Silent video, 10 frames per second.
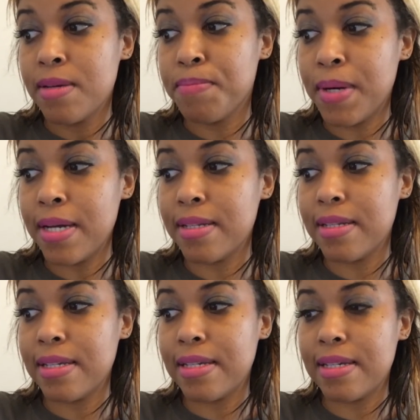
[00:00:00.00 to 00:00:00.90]
But
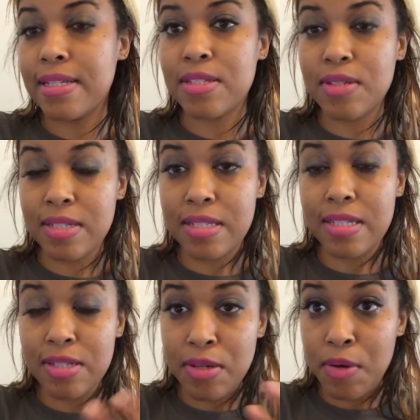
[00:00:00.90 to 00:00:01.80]
it's, it's
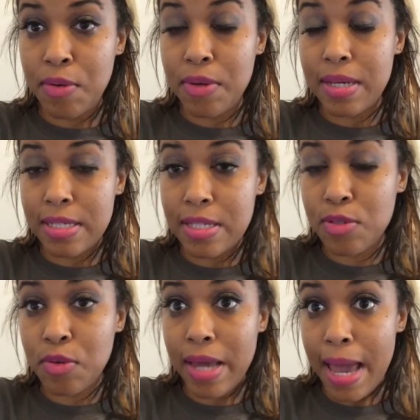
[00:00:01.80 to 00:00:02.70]
you know, it's, it's
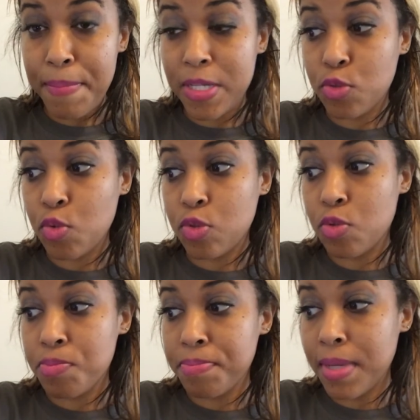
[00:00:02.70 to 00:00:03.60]
going to happen. It's going
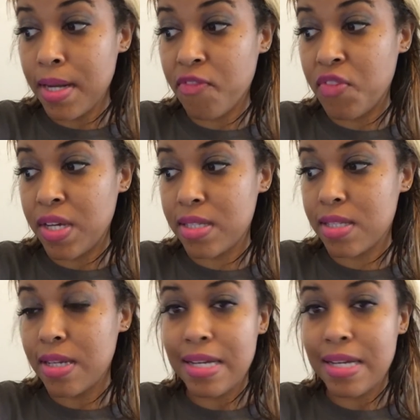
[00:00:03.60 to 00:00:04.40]
to manifest.